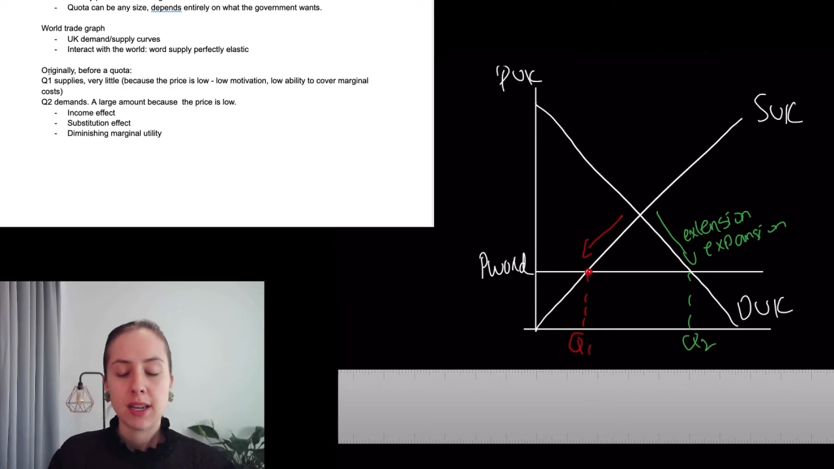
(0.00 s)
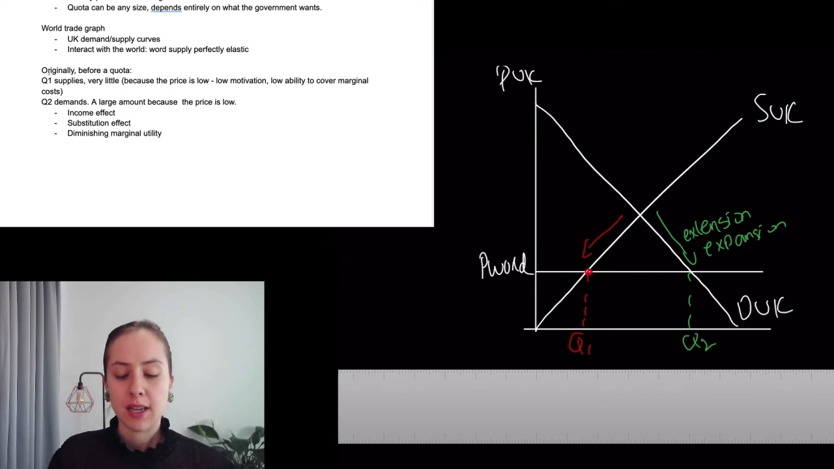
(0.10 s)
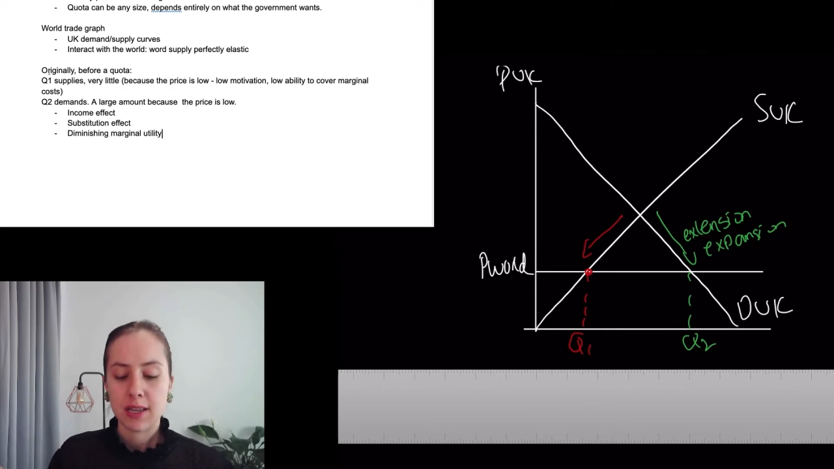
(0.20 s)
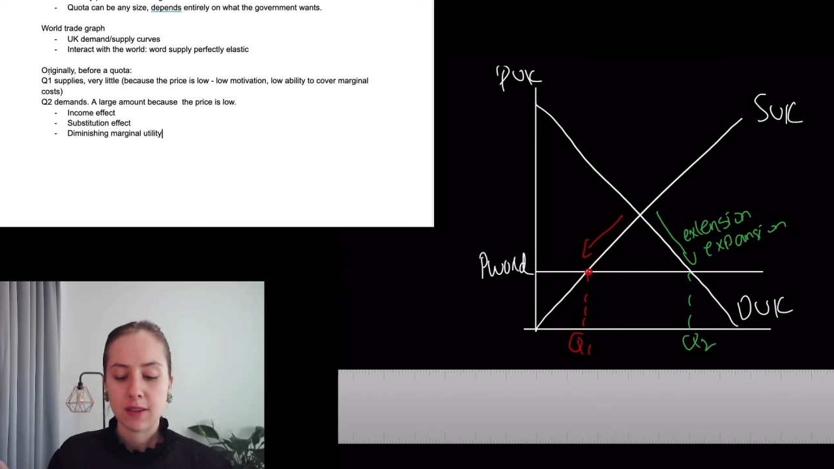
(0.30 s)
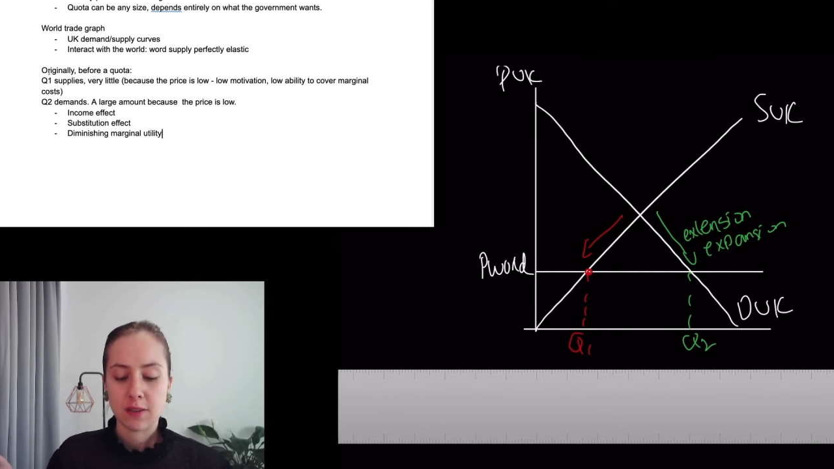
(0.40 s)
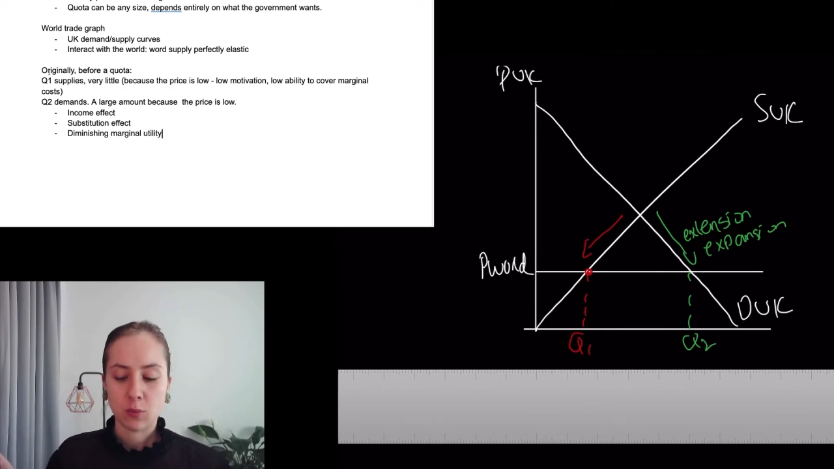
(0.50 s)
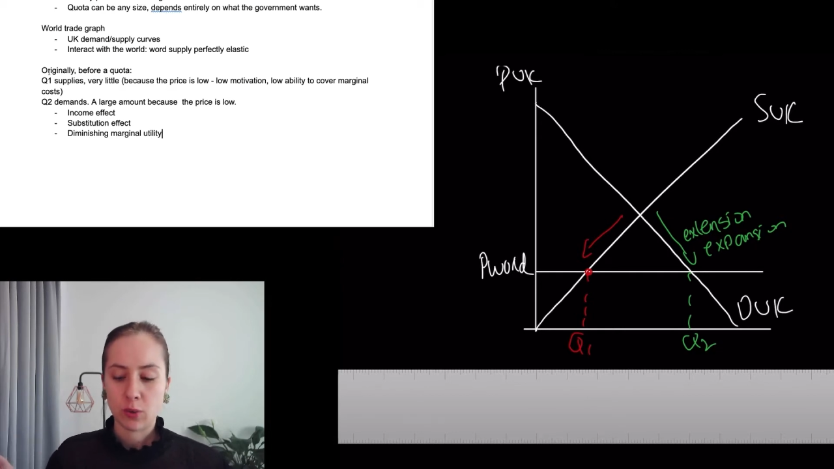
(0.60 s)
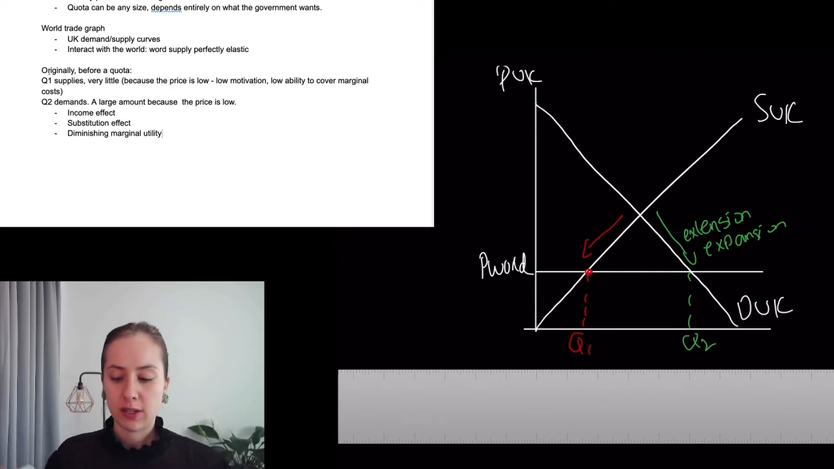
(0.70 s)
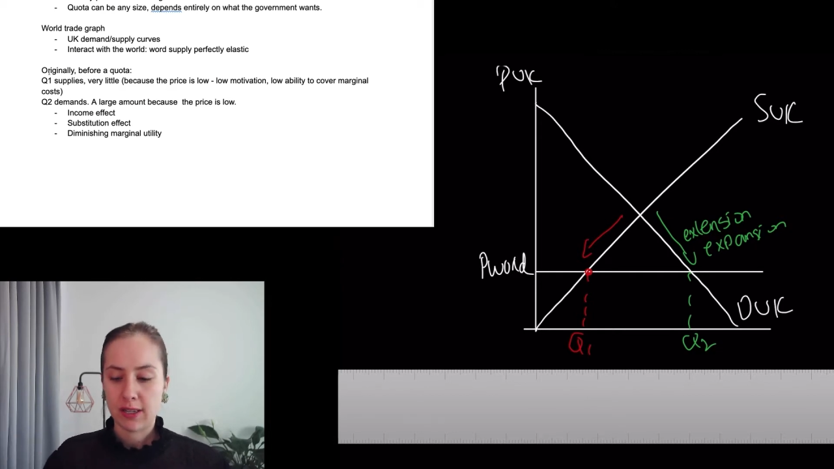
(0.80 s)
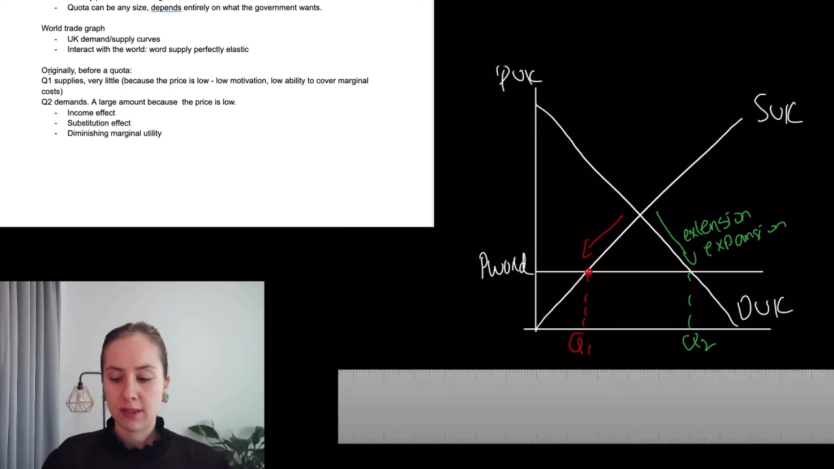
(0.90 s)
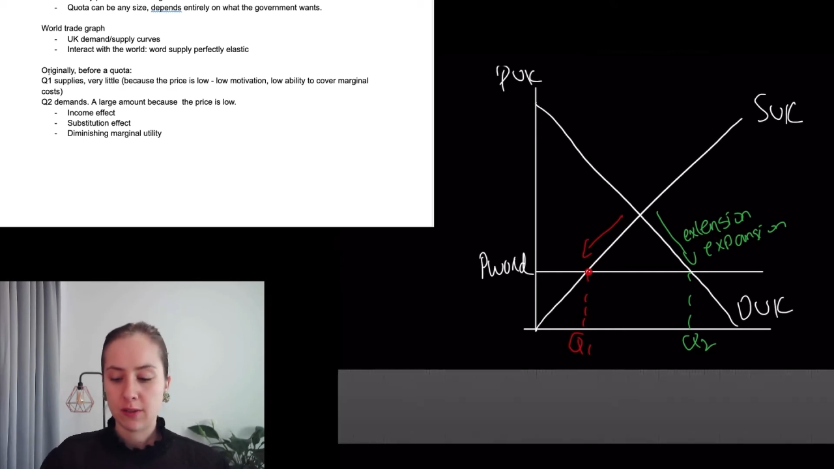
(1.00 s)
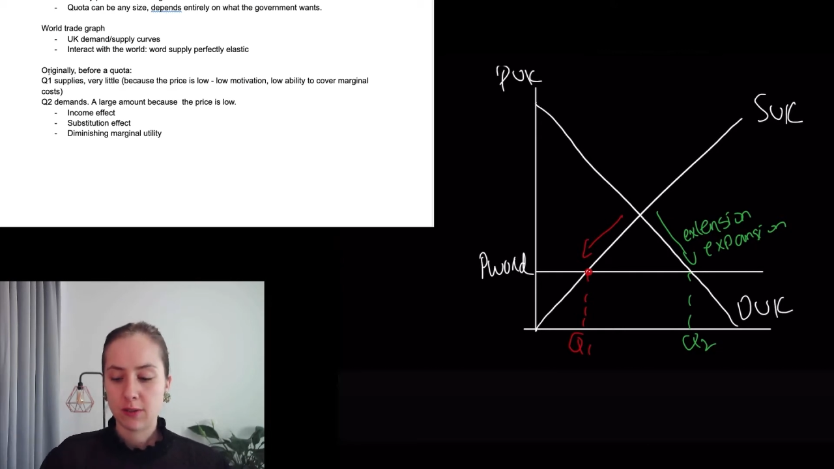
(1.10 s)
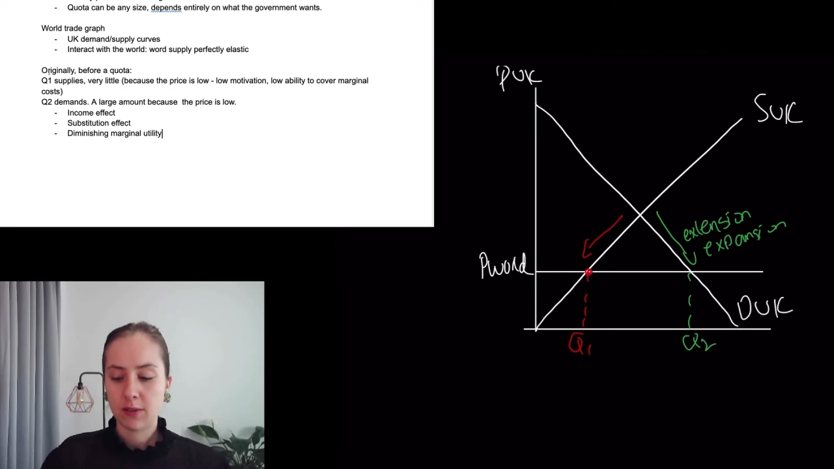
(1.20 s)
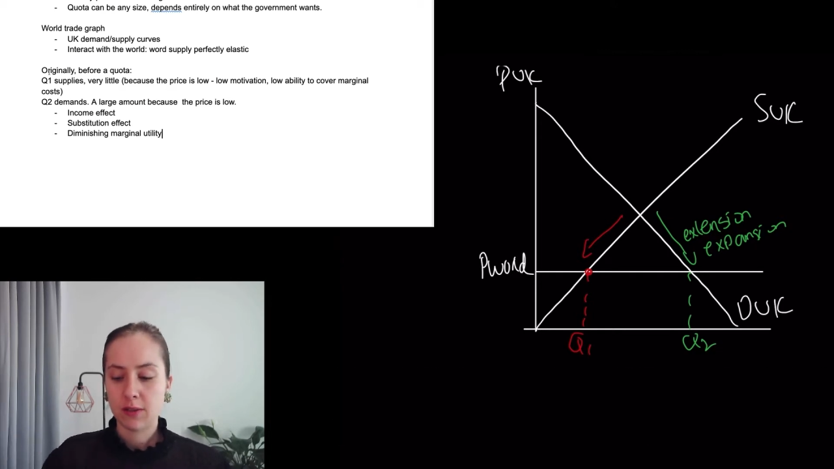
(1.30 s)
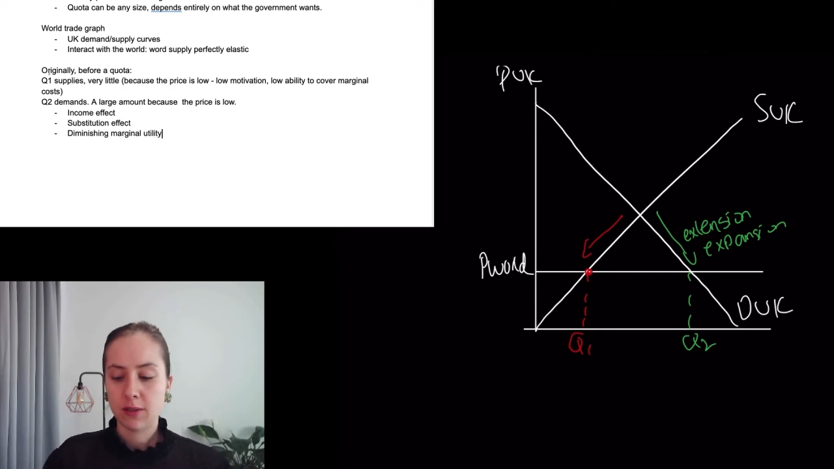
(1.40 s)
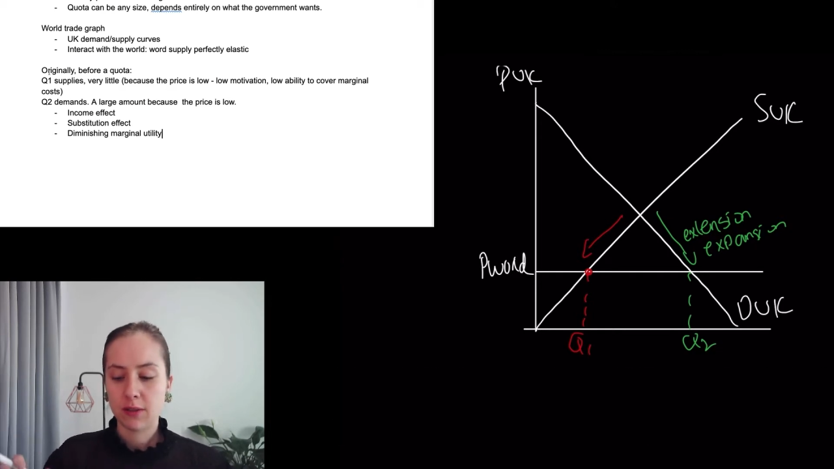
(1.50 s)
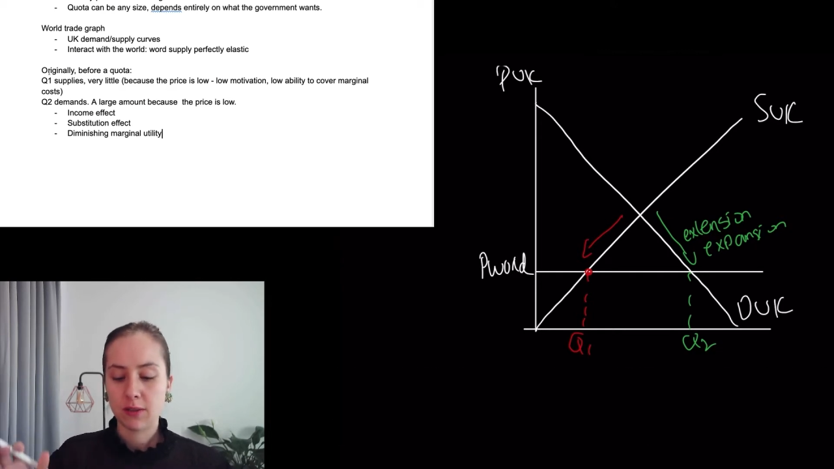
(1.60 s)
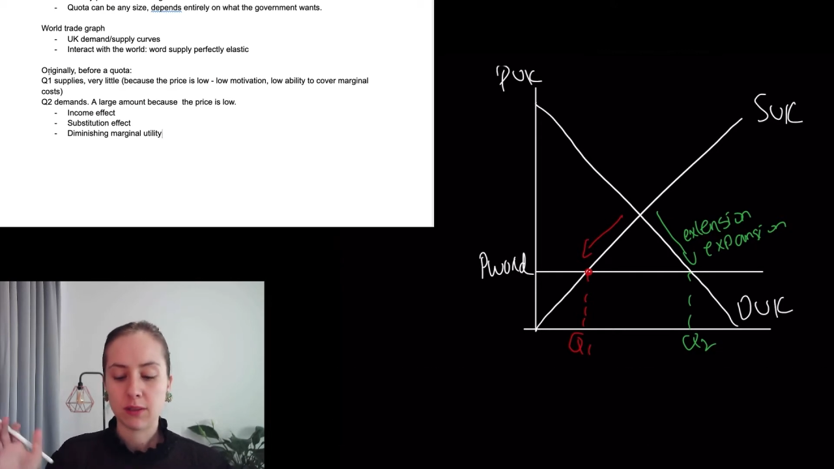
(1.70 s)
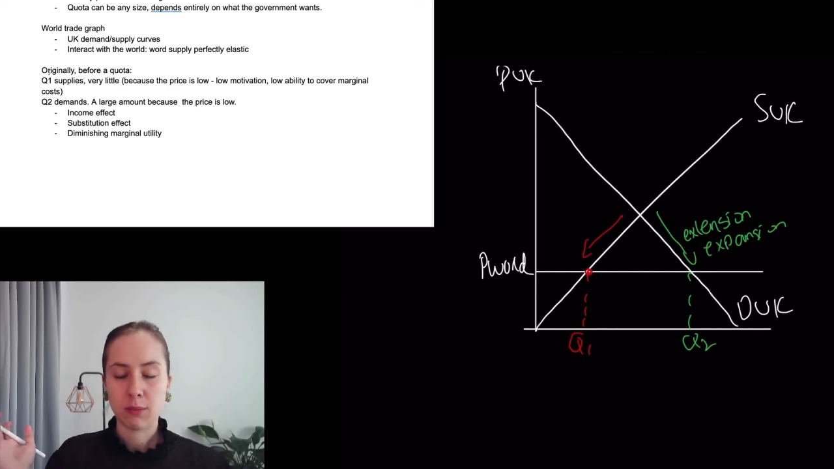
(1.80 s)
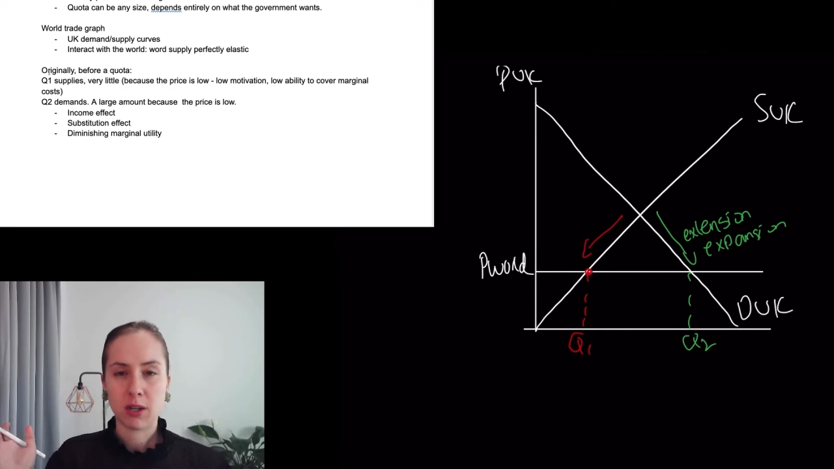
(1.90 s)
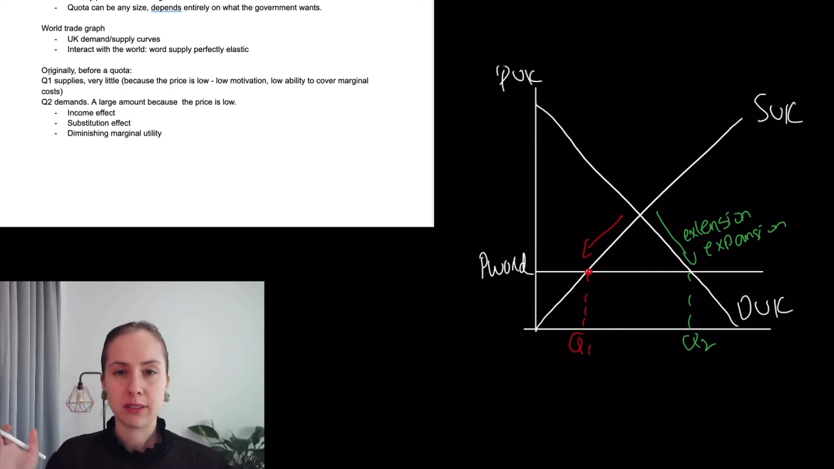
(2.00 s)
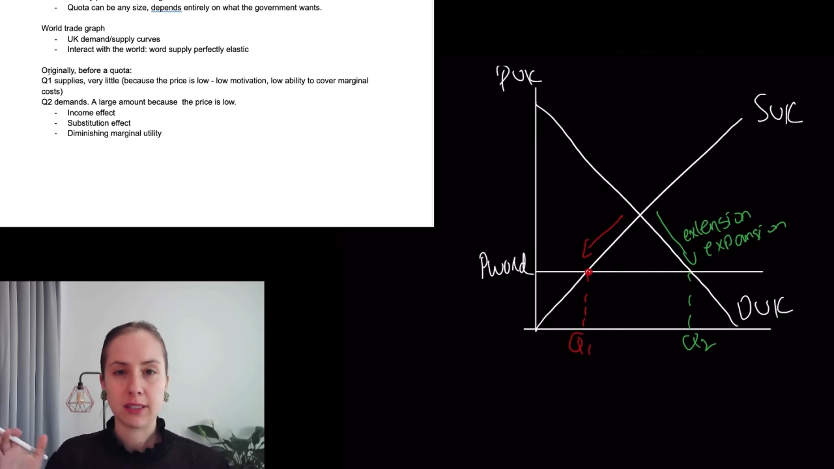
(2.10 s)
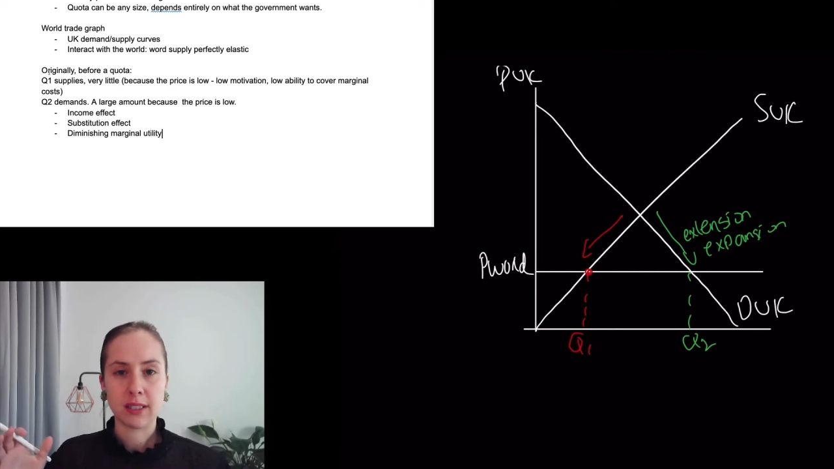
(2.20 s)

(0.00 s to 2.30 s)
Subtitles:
is what is demanded